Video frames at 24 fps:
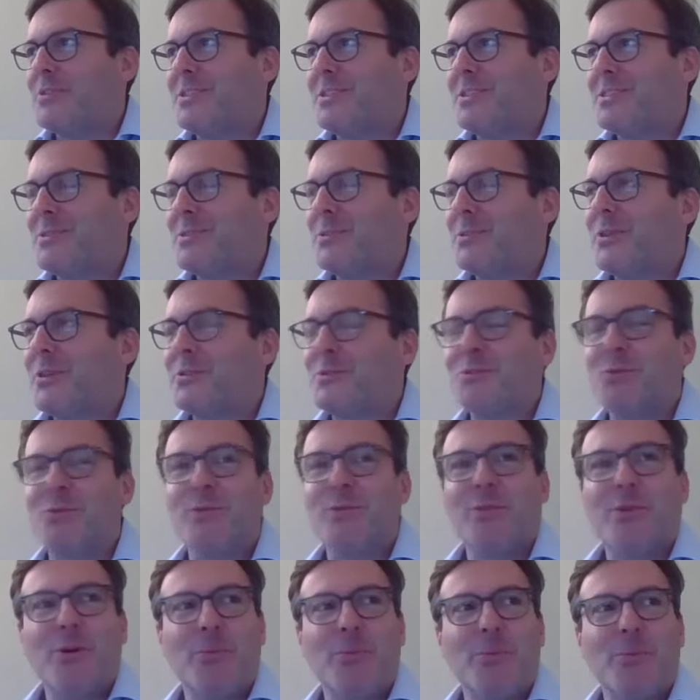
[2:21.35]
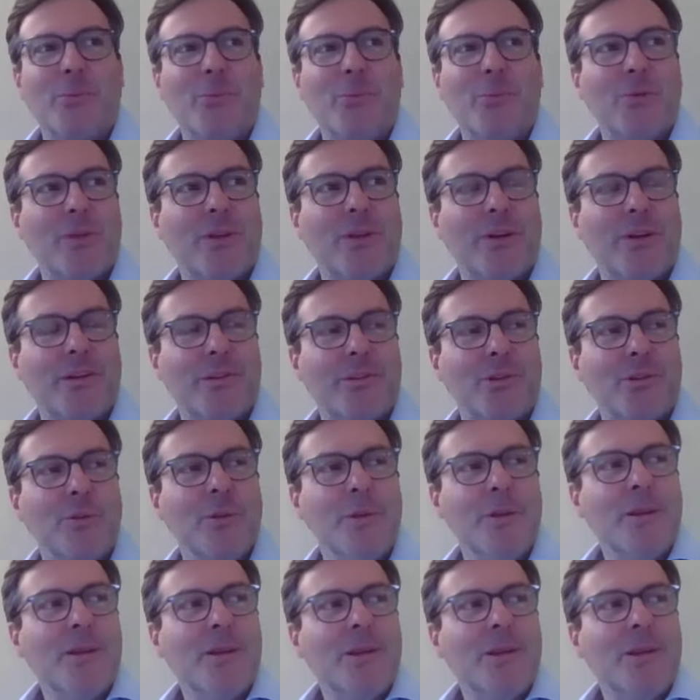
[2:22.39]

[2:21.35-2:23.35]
He still knows an awful lot more than I do.